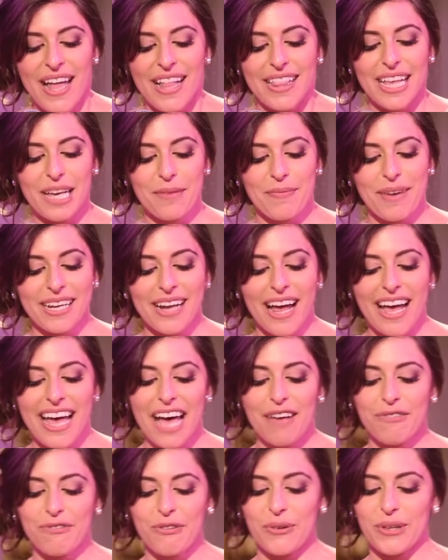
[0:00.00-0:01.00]
They may not
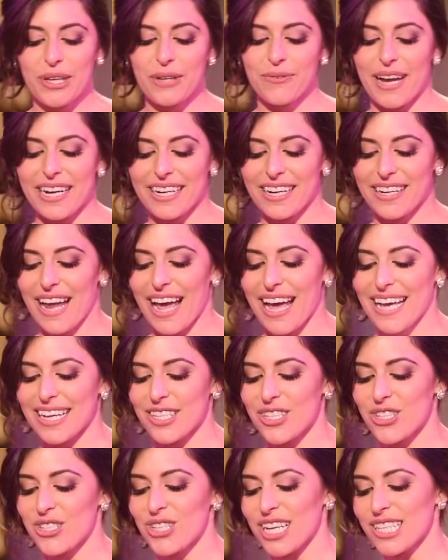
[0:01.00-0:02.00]
have fully
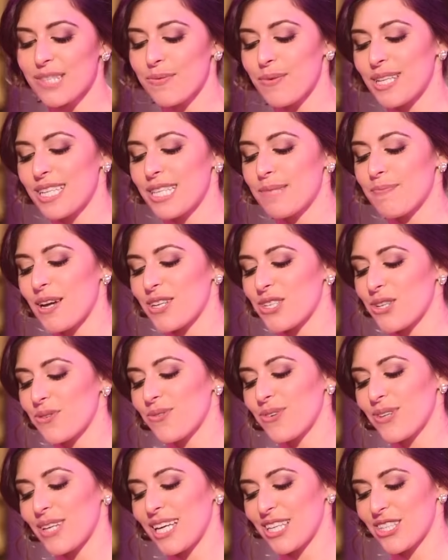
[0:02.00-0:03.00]
recognized just what a special
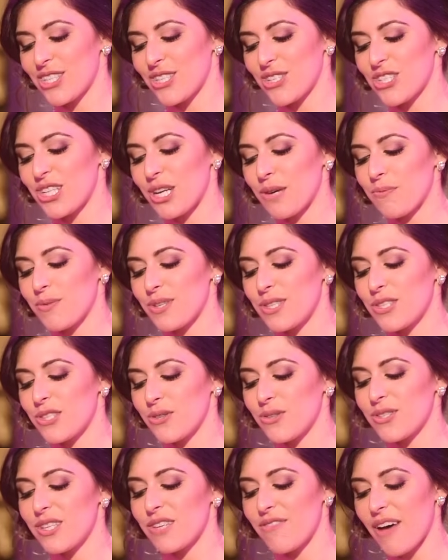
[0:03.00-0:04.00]
relationship would
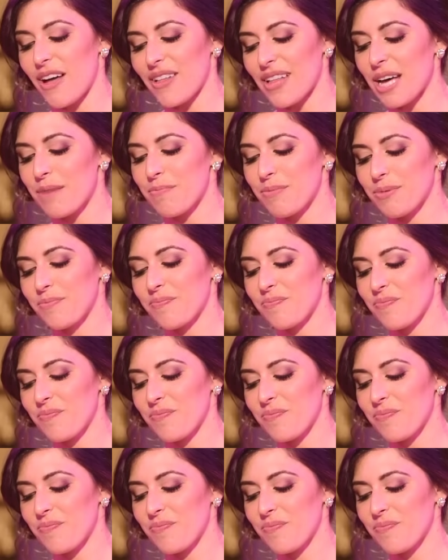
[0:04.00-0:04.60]
soon develop.